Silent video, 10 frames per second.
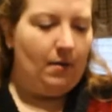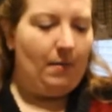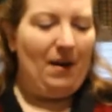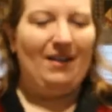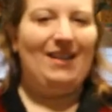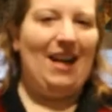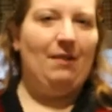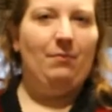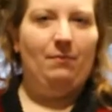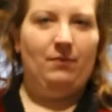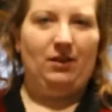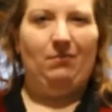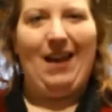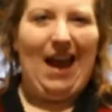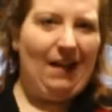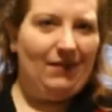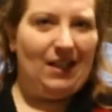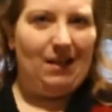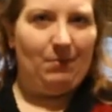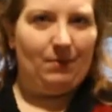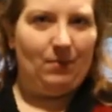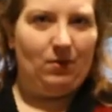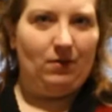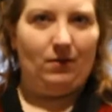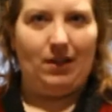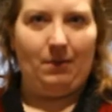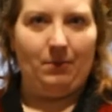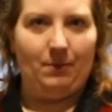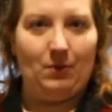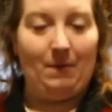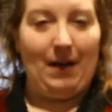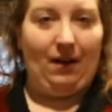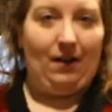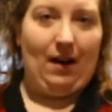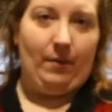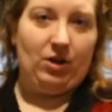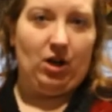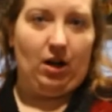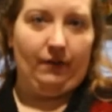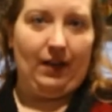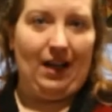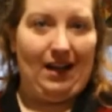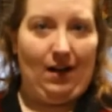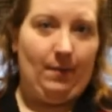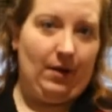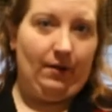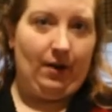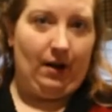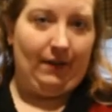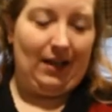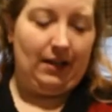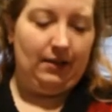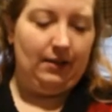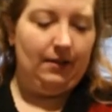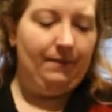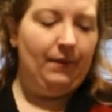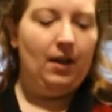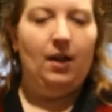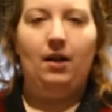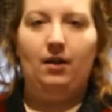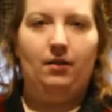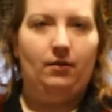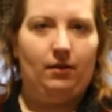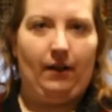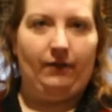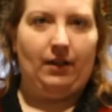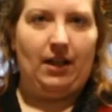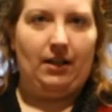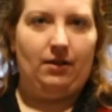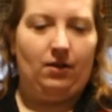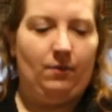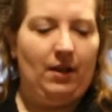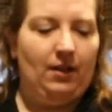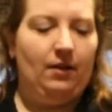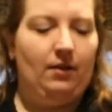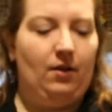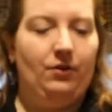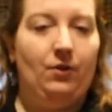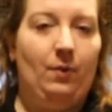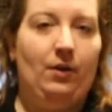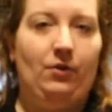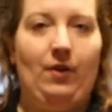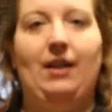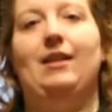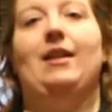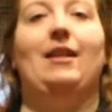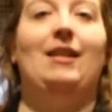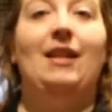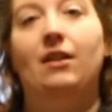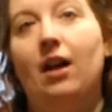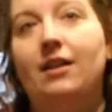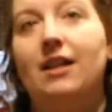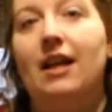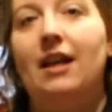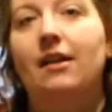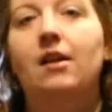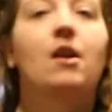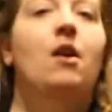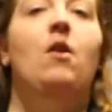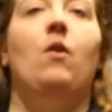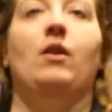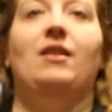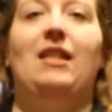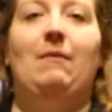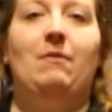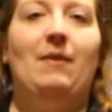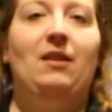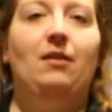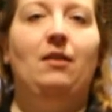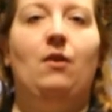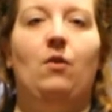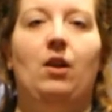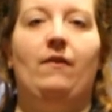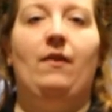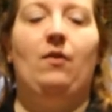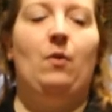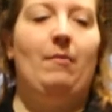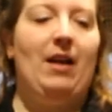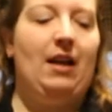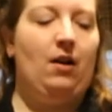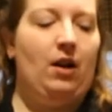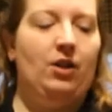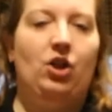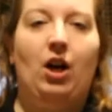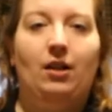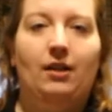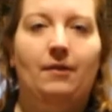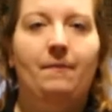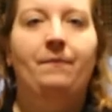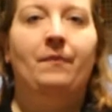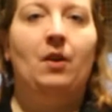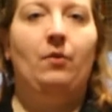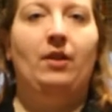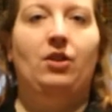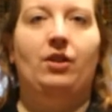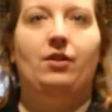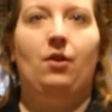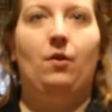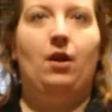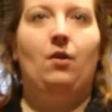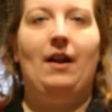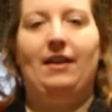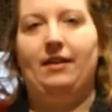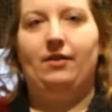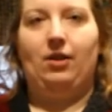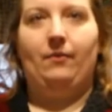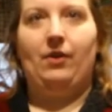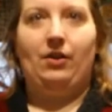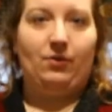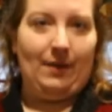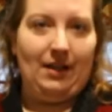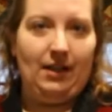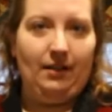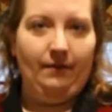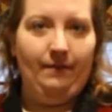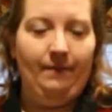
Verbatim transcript: About a table or half a tablespoon to a tablespoon depending on how much coffee and how big your coffee is. Definitely tastes sweet. This also works great with a tea latte or steamed milk or even if you want to make a hot chocolate with just cocoa and this syrup for your sweetening.